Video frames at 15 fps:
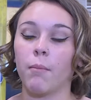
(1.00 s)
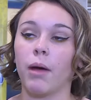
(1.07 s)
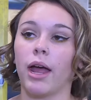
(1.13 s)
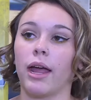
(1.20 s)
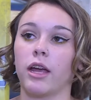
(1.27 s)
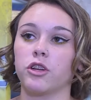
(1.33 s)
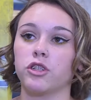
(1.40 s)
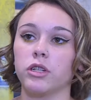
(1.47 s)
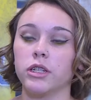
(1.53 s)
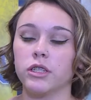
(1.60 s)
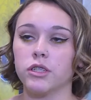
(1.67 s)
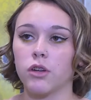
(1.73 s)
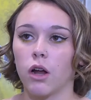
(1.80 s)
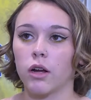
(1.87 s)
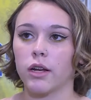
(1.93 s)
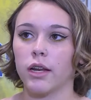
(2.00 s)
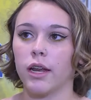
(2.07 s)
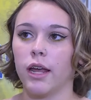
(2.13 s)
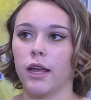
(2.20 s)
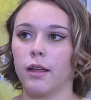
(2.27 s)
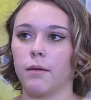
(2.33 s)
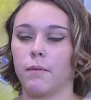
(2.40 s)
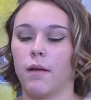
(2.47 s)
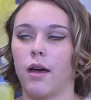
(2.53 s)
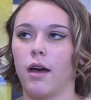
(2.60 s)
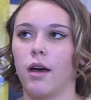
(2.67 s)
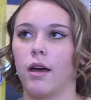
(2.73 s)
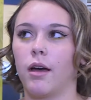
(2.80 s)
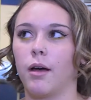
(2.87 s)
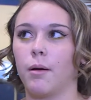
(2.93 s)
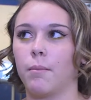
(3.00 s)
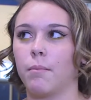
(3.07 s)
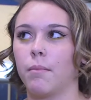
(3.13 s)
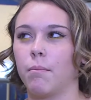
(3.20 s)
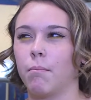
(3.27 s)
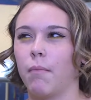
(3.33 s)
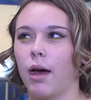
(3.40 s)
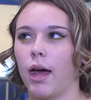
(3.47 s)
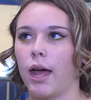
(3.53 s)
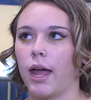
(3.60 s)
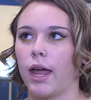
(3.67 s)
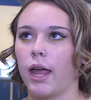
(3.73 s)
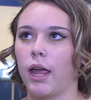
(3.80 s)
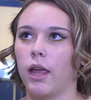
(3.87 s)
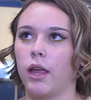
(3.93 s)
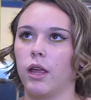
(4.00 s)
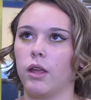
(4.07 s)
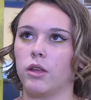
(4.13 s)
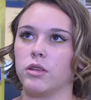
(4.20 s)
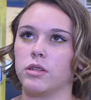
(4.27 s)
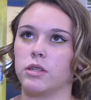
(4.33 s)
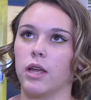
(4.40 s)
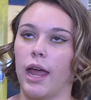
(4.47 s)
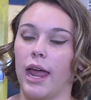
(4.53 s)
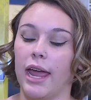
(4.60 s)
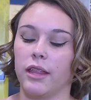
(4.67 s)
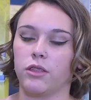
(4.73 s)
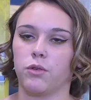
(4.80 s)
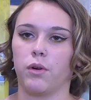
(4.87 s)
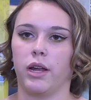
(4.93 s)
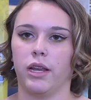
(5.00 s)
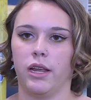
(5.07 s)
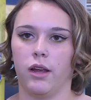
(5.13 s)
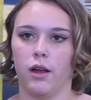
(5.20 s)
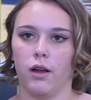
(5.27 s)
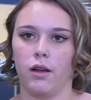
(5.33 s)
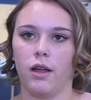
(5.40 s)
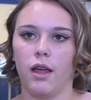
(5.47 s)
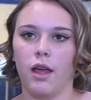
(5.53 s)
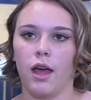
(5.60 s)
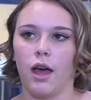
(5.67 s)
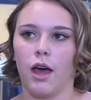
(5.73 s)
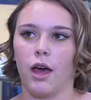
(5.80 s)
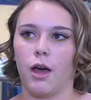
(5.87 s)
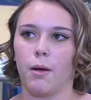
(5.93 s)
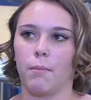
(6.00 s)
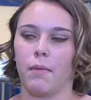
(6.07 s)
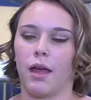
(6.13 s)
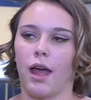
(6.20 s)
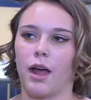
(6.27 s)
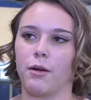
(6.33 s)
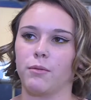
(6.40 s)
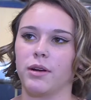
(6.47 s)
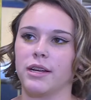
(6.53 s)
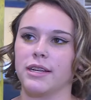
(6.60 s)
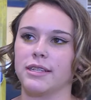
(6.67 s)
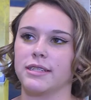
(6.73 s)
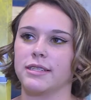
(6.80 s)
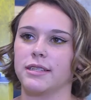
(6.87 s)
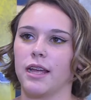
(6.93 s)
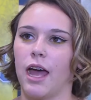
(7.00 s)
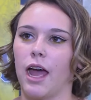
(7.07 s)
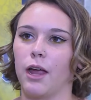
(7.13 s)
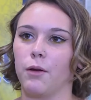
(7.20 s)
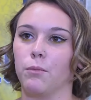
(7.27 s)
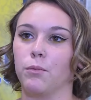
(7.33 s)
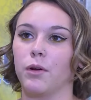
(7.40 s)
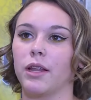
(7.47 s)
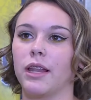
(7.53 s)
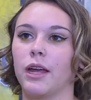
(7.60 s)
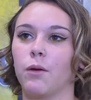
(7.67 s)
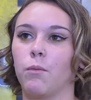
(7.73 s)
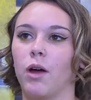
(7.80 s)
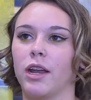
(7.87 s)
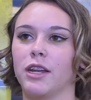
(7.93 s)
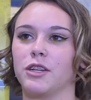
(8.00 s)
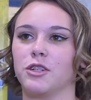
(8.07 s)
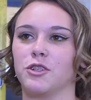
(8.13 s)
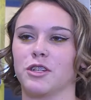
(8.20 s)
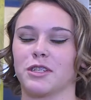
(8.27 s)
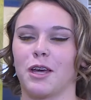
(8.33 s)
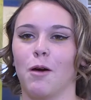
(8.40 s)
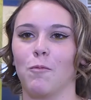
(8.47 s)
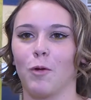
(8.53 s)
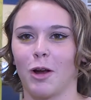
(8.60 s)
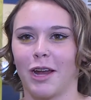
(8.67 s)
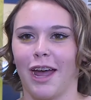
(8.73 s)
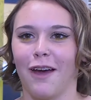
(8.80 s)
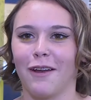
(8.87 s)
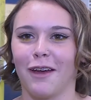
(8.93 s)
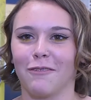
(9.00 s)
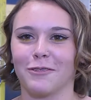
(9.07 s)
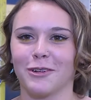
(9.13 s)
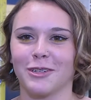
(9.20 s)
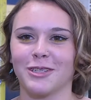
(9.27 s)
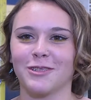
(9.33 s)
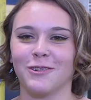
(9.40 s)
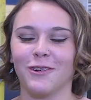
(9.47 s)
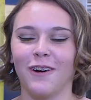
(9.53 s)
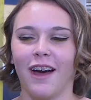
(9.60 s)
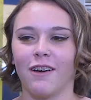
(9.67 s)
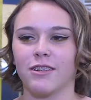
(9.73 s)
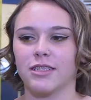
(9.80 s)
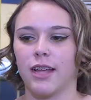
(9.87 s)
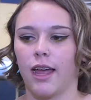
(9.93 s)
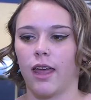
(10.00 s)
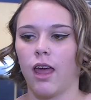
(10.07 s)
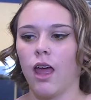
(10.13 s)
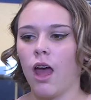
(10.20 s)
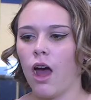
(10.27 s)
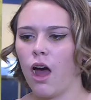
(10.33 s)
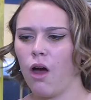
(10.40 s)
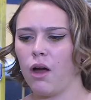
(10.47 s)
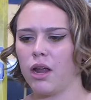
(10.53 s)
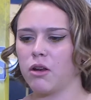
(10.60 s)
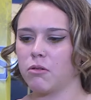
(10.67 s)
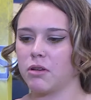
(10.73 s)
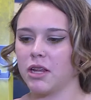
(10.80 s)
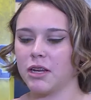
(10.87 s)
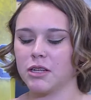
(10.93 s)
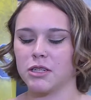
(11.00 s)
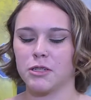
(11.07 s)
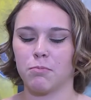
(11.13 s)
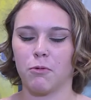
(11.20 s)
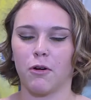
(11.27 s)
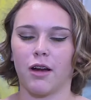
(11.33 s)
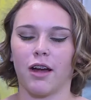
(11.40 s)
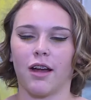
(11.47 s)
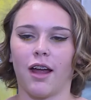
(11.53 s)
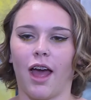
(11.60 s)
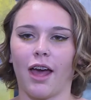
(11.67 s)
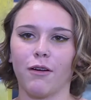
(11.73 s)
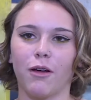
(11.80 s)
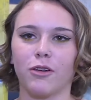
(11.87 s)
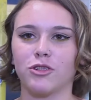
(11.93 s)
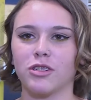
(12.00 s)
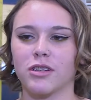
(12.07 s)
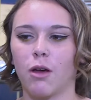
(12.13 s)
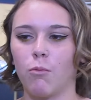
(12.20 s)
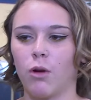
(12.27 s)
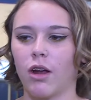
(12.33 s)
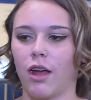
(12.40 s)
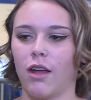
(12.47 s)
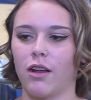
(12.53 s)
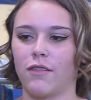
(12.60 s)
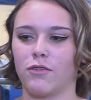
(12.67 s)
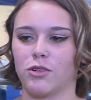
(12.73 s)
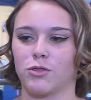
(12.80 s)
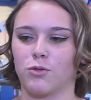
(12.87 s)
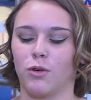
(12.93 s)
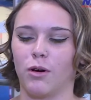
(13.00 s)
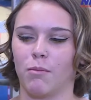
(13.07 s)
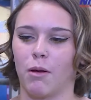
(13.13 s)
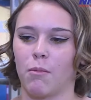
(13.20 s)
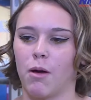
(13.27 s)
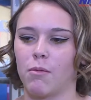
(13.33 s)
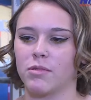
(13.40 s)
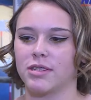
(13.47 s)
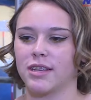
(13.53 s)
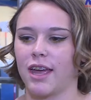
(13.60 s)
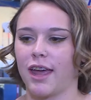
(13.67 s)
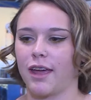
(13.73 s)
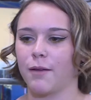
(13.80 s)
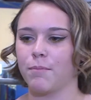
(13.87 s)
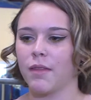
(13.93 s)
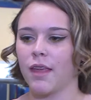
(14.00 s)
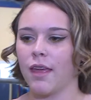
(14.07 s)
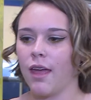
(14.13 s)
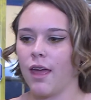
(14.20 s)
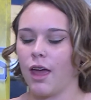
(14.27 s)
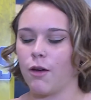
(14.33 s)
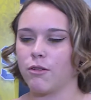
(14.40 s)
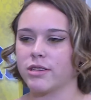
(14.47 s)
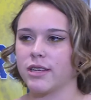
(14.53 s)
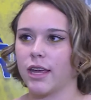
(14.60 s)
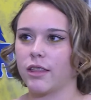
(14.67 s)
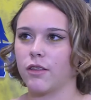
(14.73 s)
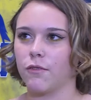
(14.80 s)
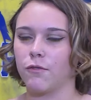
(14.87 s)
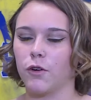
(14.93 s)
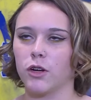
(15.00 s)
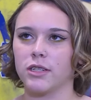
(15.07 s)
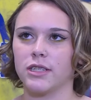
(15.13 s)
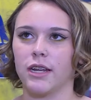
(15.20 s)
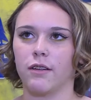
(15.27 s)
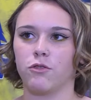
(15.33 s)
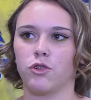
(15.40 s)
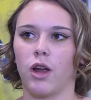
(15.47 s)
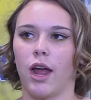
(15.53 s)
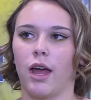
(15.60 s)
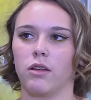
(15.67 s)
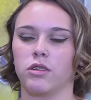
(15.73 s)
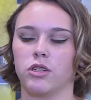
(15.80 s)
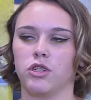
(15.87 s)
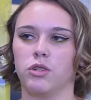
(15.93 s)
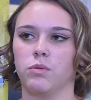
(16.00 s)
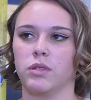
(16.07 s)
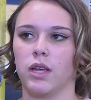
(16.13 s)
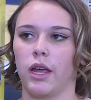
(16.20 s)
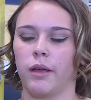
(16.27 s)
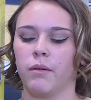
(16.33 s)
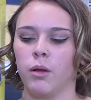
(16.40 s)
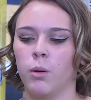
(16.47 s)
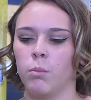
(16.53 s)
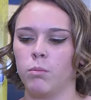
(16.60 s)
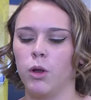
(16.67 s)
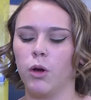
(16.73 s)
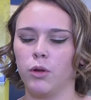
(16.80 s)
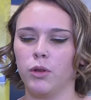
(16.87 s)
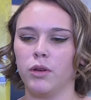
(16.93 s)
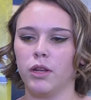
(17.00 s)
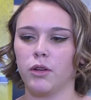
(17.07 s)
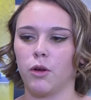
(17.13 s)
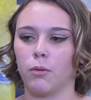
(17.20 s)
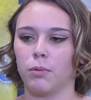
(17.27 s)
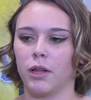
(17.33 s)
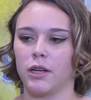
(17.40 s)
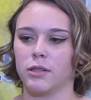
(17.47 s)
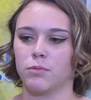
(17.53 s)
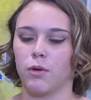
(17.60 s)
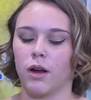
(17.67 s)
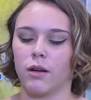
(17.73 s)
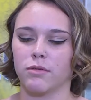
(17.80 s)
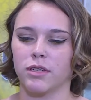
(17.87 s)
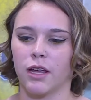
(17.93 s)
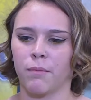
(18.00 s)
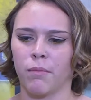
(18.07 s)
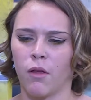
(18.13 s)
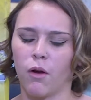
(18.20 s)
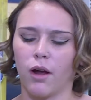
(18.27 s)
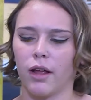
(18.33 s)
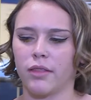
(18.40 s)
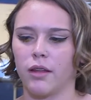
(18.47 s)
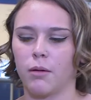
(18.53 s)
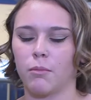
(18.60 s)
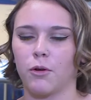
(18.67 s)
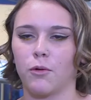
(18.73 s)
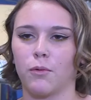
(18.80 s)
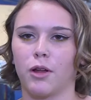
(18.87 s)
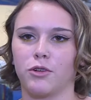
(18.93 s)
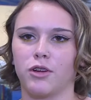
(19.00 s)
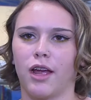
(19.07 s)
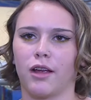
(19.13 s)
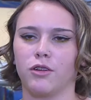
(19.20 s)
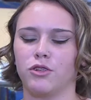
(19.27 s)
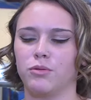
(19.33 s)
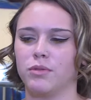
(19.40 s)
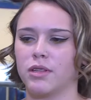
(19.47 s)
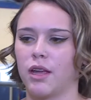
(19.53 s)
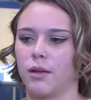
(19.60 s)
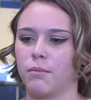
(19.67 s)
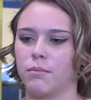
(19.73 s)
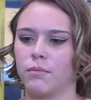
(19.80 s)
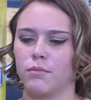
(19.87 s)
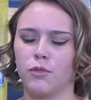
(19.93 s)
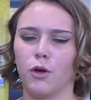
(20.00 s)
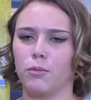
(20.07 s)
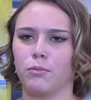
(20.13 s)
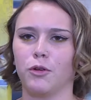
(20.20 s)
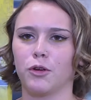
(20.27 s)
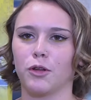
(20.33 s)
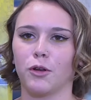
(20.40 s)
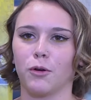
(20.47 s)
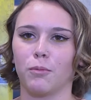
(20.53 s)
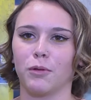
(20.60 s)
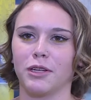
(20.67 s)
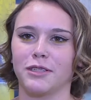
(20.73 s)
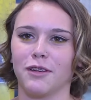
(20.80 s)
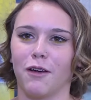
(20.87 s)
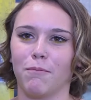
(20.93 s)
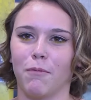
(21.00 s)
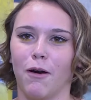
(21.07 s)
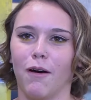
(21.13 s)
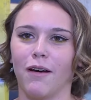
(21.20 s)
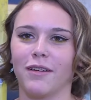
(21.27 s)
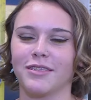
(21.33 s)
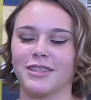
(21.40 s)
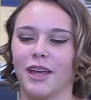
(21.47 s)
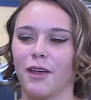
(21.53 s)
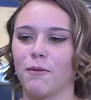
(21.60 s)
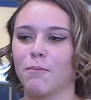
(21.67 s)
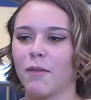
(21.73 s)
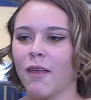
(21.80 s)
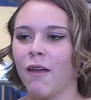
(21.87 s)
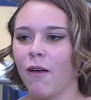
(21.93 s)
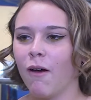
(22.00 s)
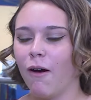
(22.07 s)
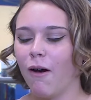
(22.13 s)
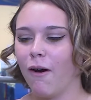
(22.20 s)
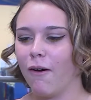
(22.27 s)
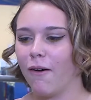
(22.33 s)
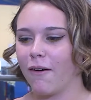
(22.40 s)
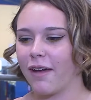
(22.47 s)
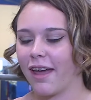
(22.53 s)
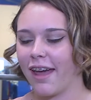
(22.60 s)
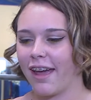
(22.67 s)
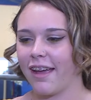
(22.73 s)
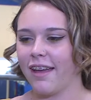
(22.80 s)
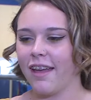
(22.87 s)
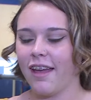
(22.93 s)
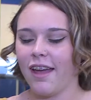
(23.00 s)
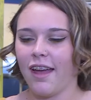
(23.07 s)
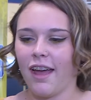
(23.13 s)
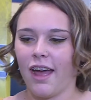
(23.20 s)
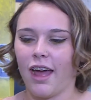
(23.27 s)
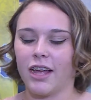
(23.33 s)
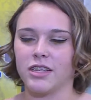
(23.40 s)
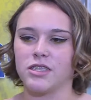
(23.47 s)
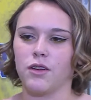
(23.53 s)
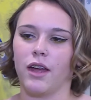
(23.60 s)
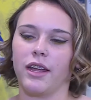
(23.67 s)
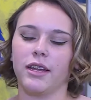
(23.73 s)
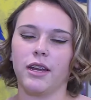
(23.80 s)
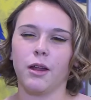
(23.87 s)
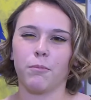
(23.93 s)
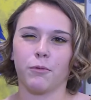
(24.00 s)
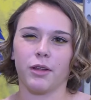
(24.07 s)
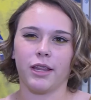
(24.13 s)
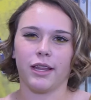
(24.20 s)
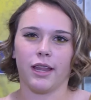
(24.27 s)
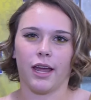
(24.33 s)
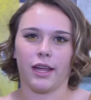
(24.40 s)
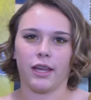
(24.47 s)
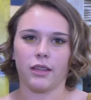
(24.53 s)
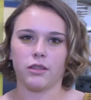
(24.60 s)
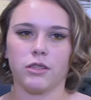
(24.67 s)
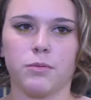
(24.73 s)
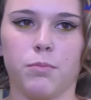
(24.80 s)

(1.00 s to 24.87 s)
I actually started it my 8th grade year. I really wanted to just come work out after school. I was like, oh, I don't need a sport. I'll just come work out after school. And my mom was like, it was like the first day of tryouts, and she was like, no, you need to go play a sport. I was like, all right, then I'm gonna go run track. And she was like, nope, you're gonna go play softball. I was like, oh, okay. And so I ended up really liking the